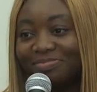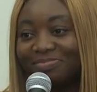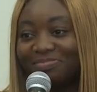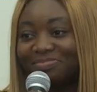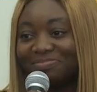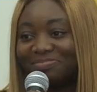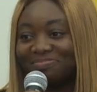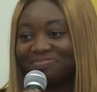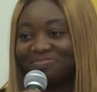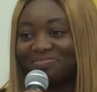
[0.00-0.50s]

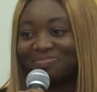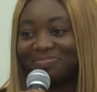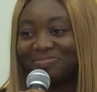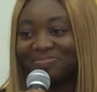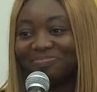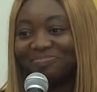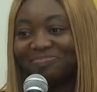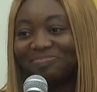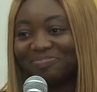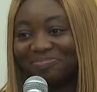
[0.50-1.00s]
Excellent,
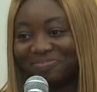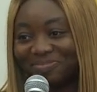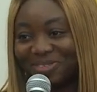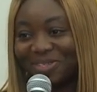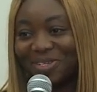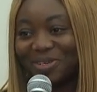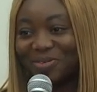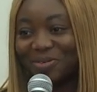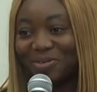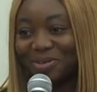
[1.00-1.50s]
thank you.
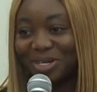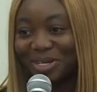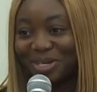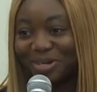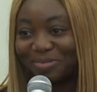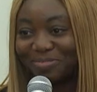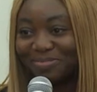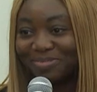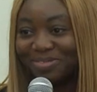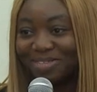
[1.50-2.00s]
You're
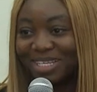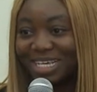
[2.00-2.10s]
welcome.